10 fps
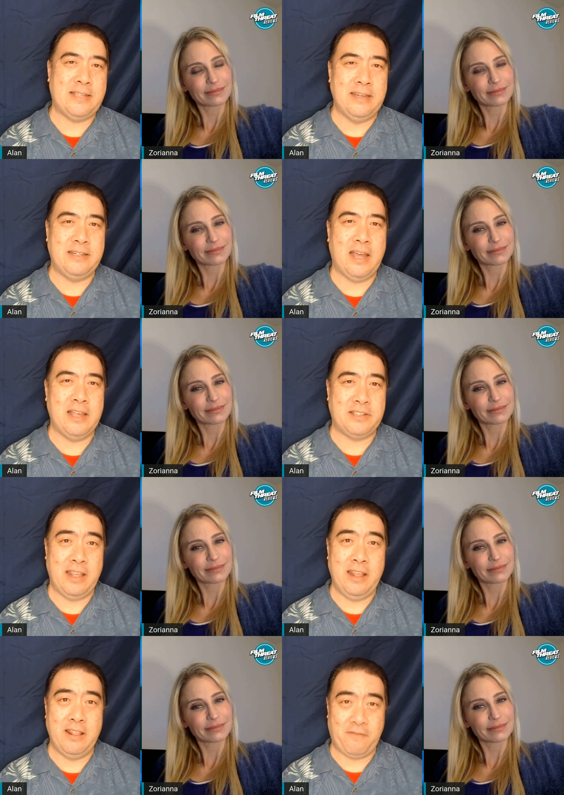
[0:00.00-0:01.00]
Speaker 1: and does
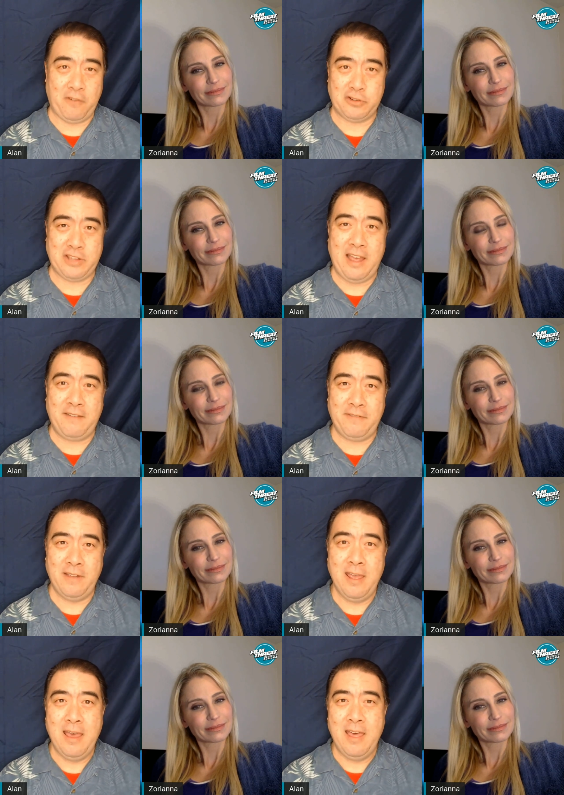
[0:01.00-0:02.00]
in the first half
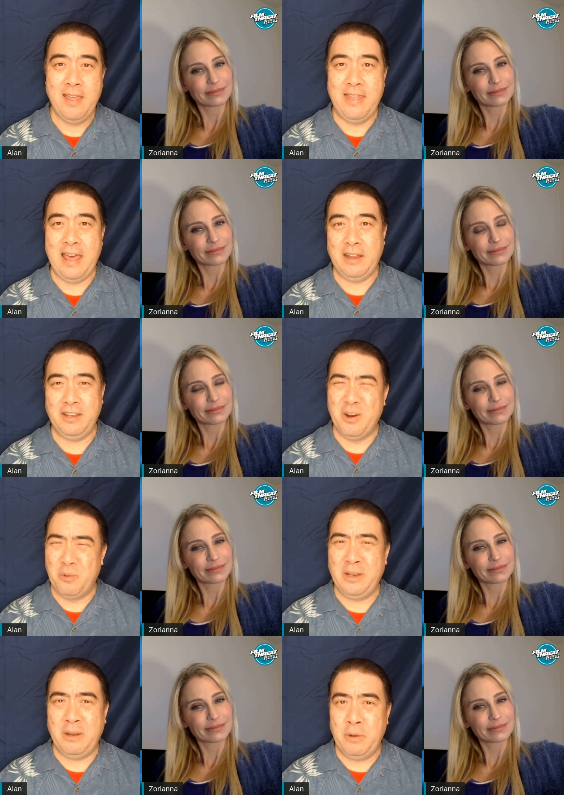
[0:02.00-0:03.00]
that,
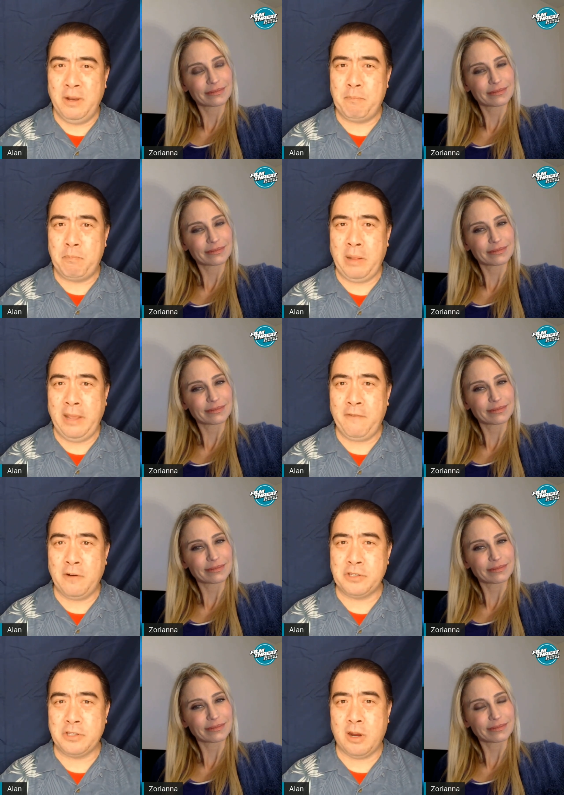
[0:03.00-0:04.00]
when the play
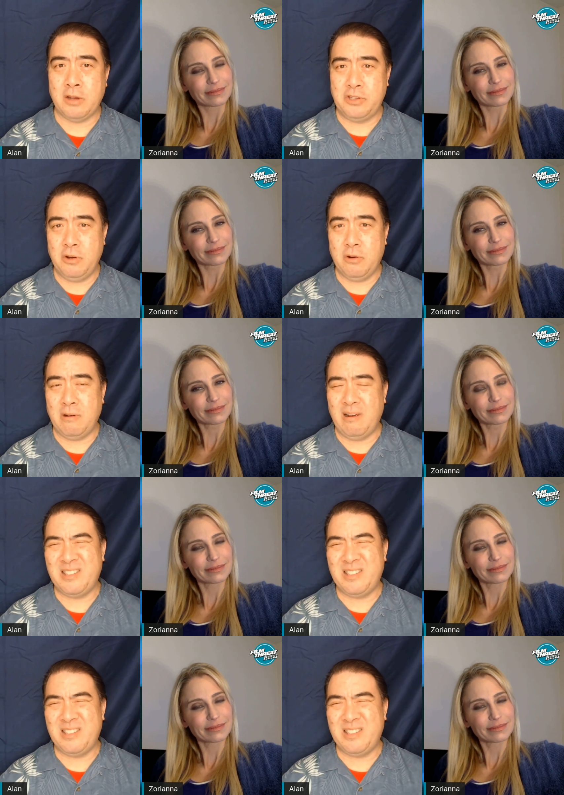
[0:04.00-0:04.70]
first starts, you're